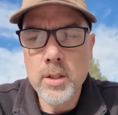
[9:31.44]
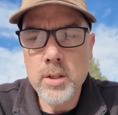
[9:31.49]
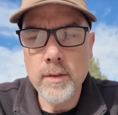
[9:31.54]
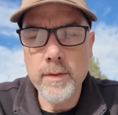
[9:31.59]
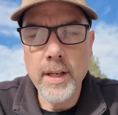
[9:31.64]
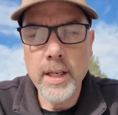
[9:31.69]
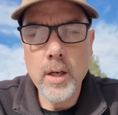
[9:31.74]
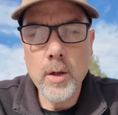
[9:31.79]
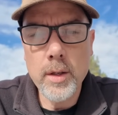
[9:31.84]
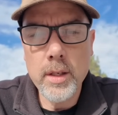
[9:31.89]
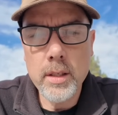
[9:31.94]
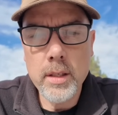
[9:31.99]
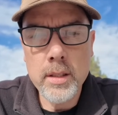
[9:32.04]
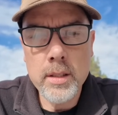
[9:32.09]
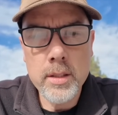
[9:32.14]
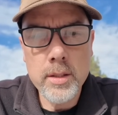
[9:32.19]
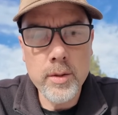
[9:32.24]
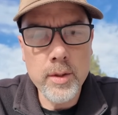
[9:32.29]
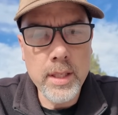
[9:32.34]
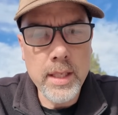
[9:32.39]
So if I go
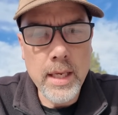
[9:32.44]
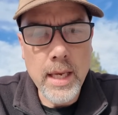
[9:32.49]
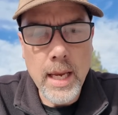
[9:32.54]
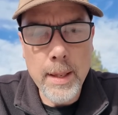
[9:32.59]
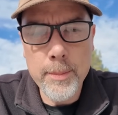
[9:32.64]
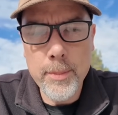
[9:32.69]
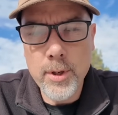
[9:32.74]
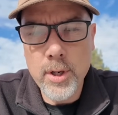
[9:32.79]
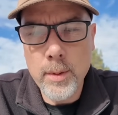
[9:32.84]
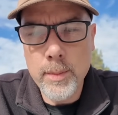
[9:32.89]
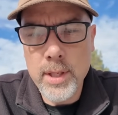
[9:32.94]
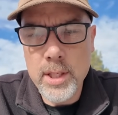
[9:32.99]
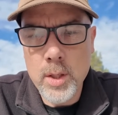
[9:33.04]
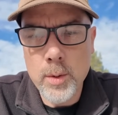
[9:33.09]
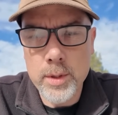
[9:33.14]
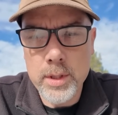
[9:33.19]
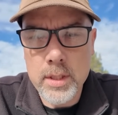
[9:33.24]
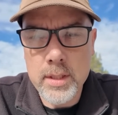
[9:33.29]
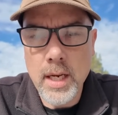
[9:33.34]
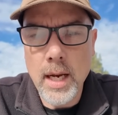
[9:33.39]
to the hamburger
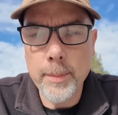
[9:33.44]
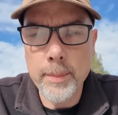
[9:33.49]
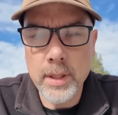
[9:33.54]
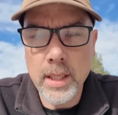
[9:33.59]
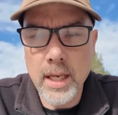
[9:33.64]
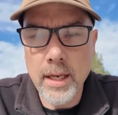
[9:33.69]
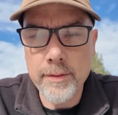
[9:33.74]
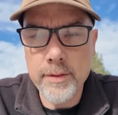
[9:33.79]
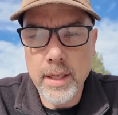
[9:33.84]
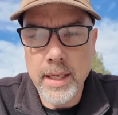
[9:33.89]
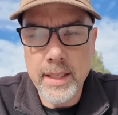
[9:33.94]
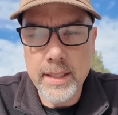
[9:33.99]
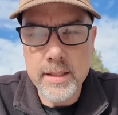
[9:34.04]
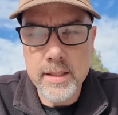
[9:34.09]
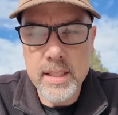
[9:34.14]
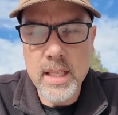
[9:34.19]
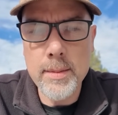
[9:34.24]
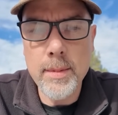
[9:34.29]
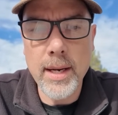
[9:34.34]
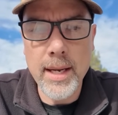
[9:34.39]
menu in the top left, I
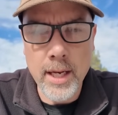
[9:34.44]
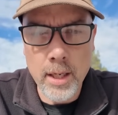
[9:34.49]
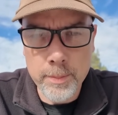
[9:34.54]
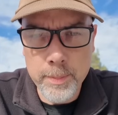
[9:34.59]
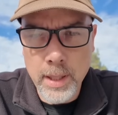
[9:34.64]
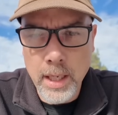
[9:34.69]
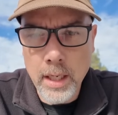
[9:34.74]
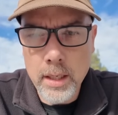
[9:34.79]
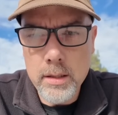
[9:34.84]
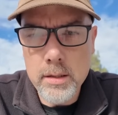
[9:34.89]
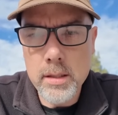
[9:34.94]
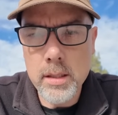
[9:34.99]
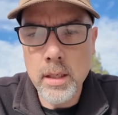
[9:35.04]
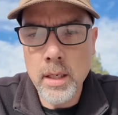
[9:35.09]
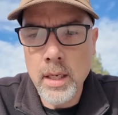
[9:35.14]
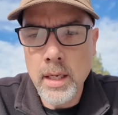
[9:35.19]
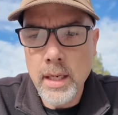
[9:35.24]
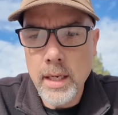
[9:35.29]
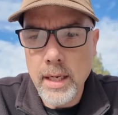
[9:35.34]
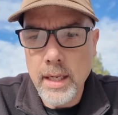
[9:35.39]
can see my outbox
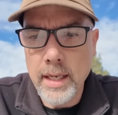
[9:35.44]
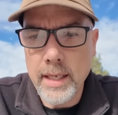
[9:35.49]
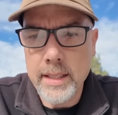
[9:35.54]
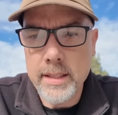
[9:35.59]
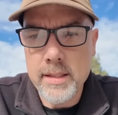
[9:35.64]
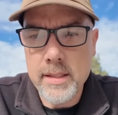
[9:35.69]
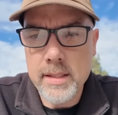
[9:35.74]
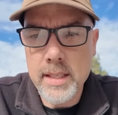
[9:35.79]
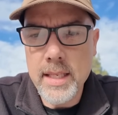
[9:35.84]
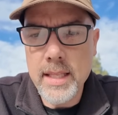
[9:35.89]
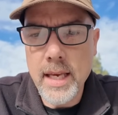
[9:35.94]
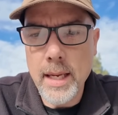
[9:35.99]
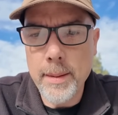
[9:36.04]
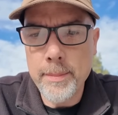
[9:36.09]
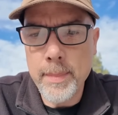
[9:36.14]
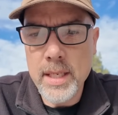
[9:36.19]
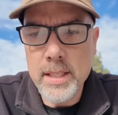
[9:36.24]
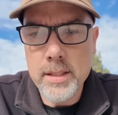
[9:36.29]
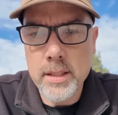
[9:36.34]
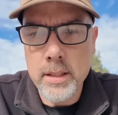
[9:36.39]
and I can see
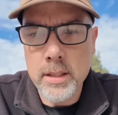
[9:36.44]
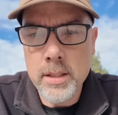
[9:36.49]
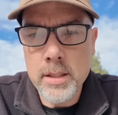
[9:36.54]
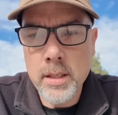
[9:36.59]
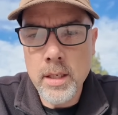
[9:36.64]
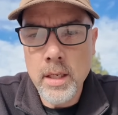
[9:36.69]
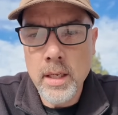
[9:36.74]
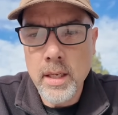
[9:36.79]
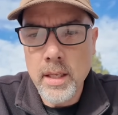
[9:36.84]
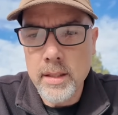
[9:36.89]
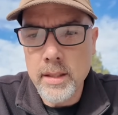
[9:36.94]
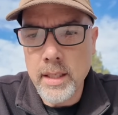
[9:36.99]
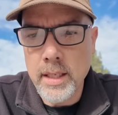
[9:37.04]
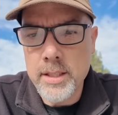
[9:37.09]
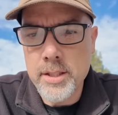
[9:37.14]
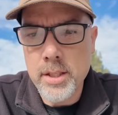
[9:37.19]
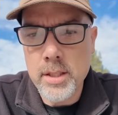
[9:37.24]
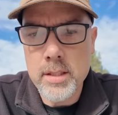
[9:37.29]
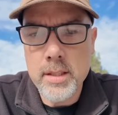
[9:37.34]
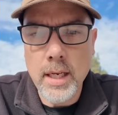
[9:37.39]
that message that
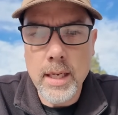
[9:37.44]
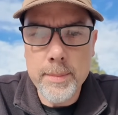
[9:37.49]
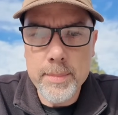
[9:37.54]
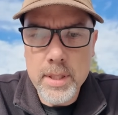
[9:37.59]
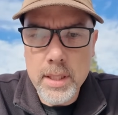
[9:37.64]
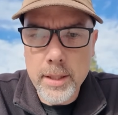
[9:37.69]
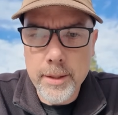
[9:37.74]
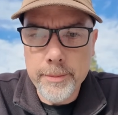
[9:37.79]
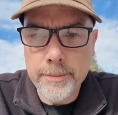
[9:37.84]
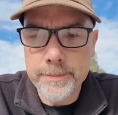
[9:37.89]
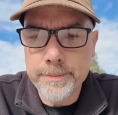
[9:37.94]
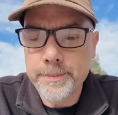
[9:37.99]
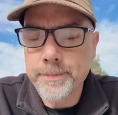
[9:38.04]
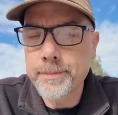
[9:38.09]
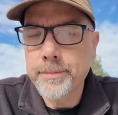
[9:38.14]
I just typed in.